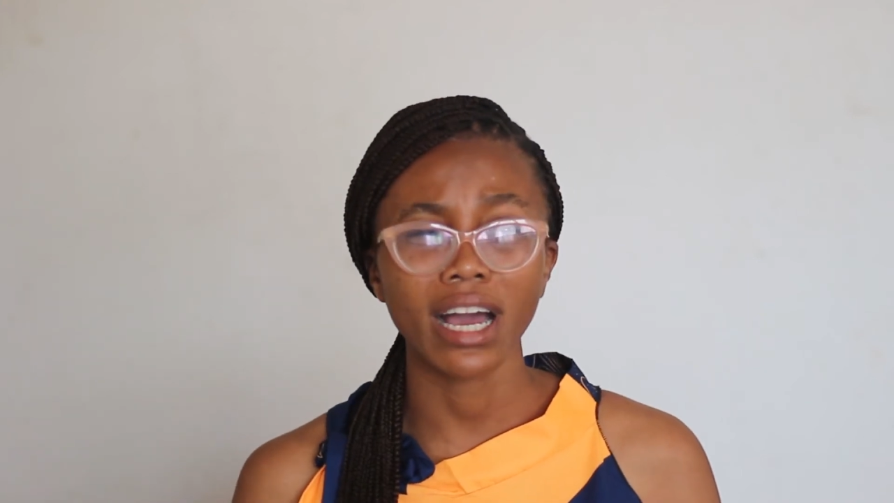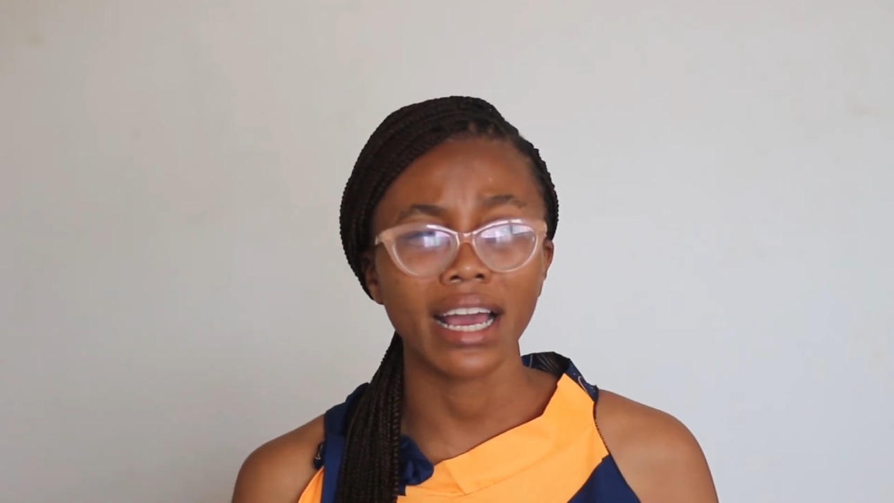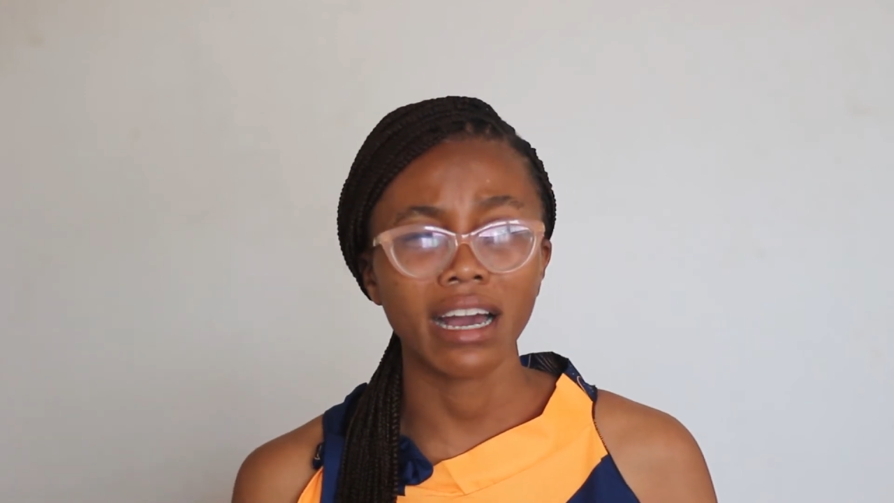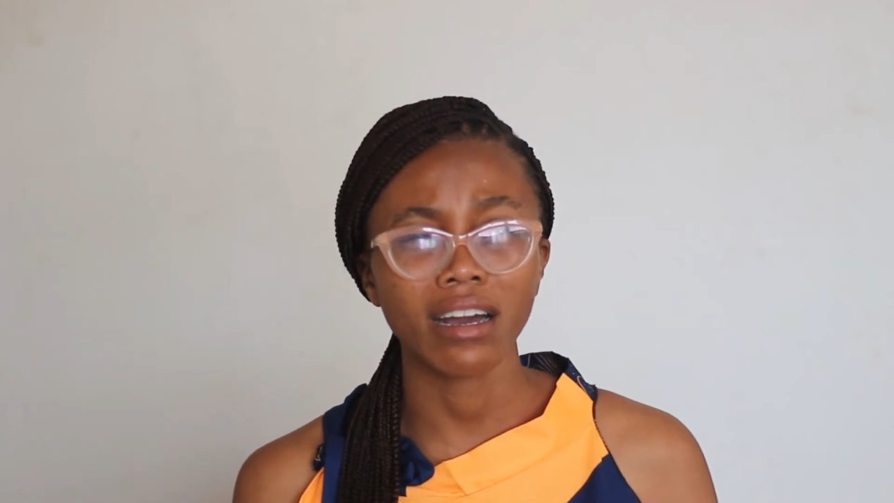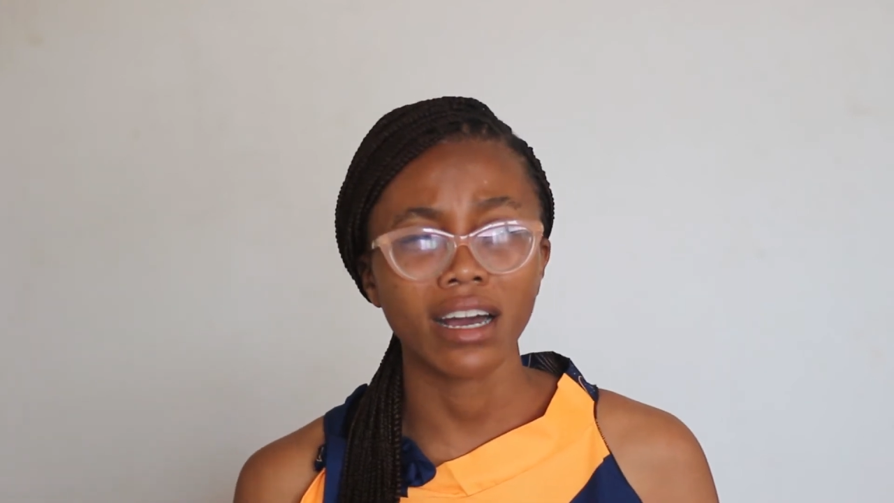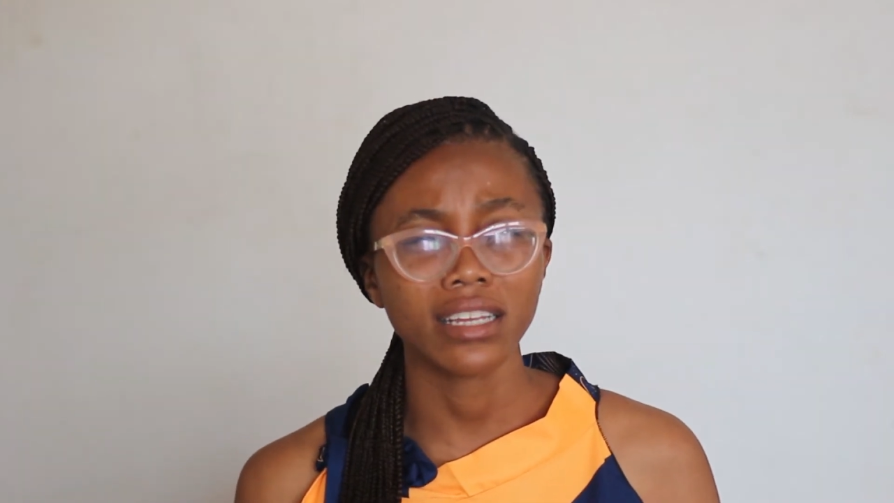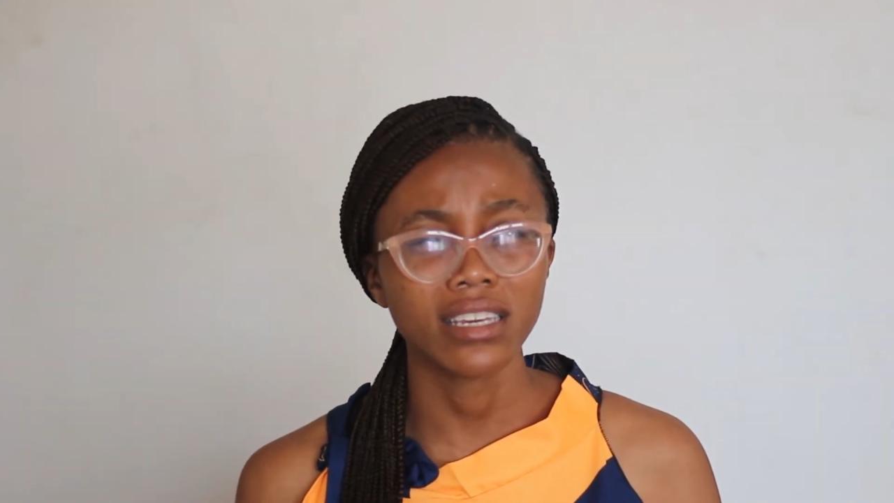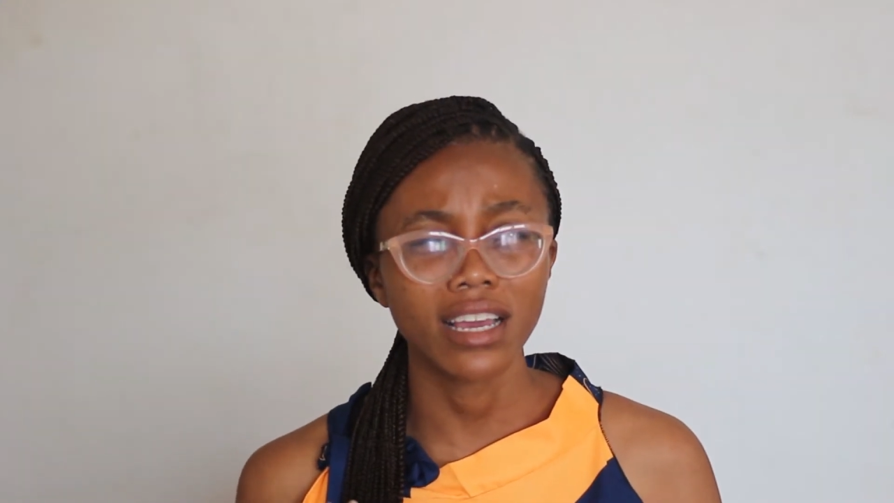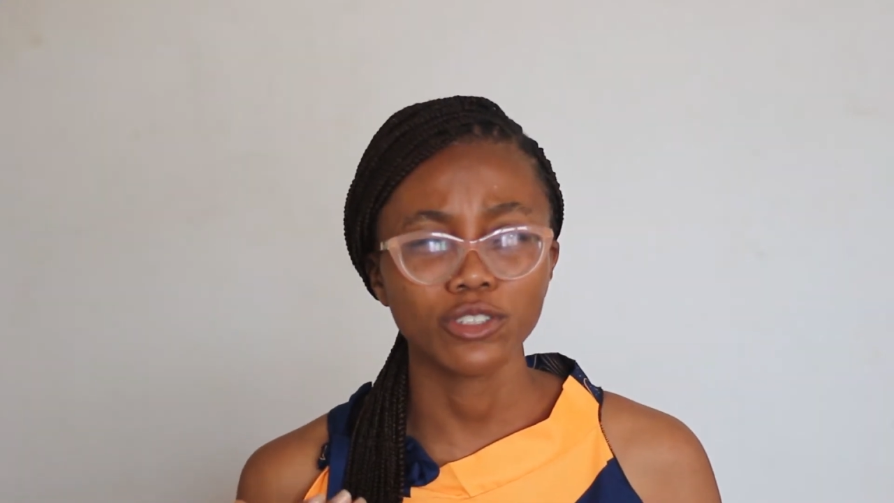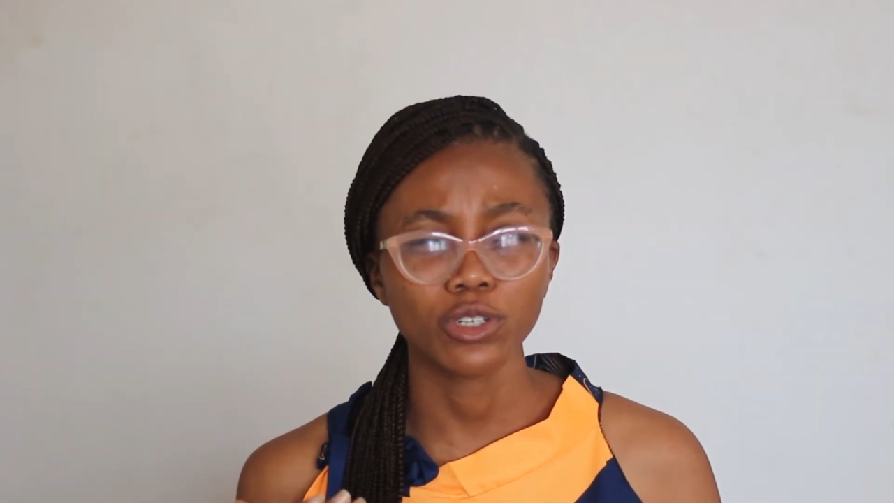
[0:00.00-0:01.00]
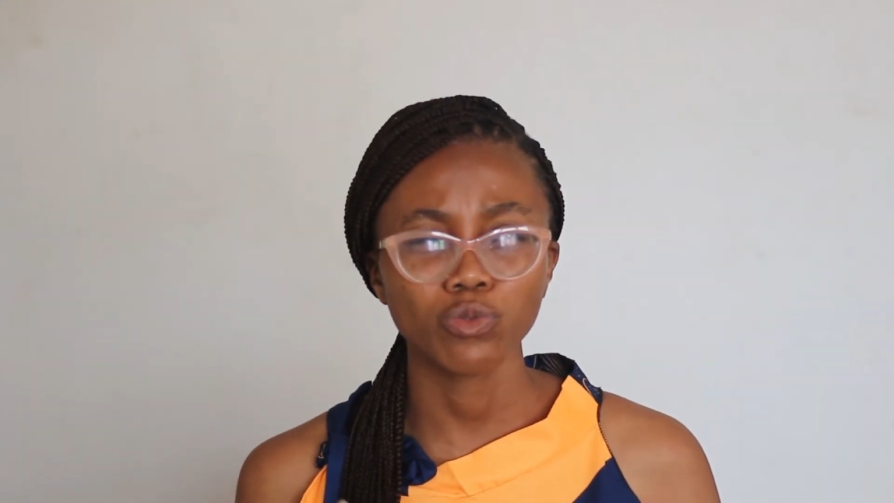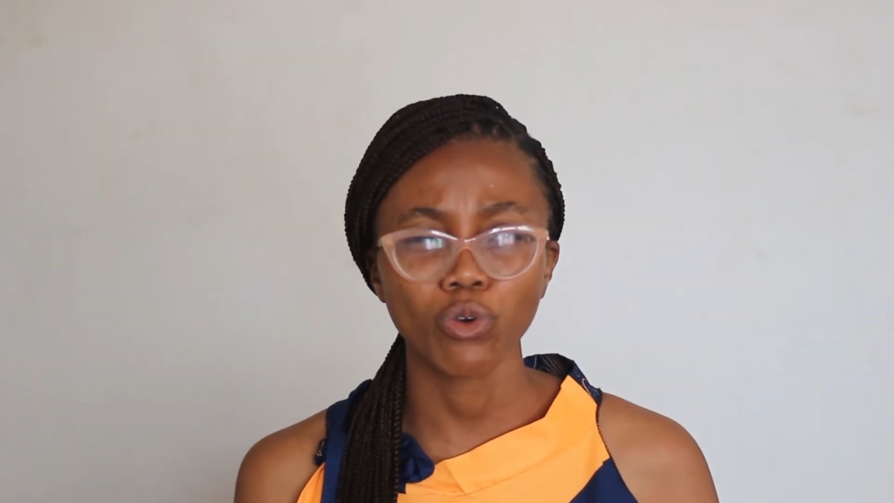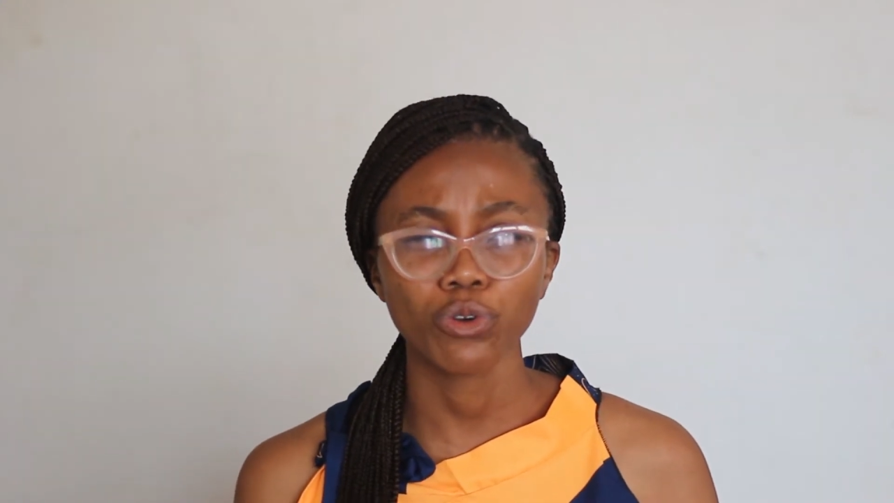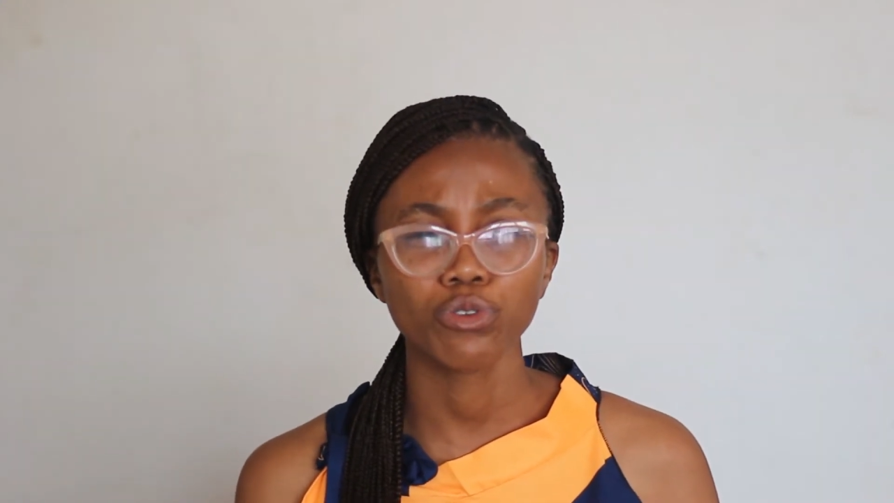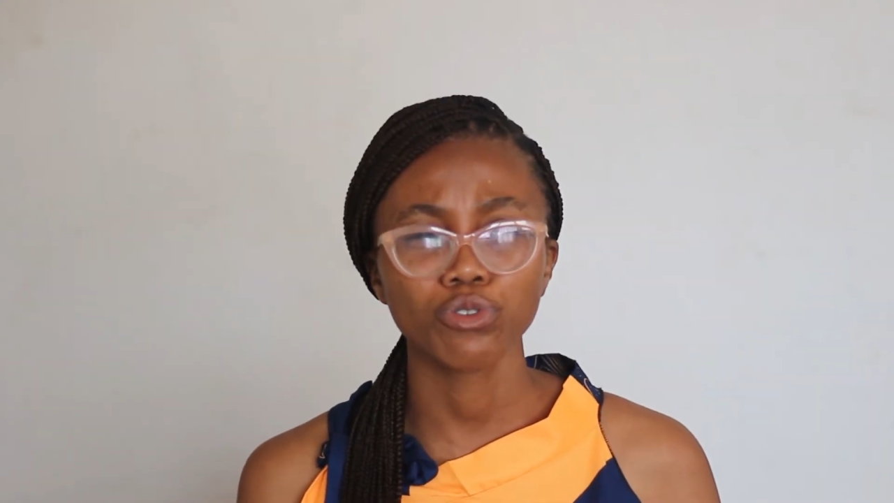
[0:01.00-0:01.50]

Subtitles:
I think I joined 1 or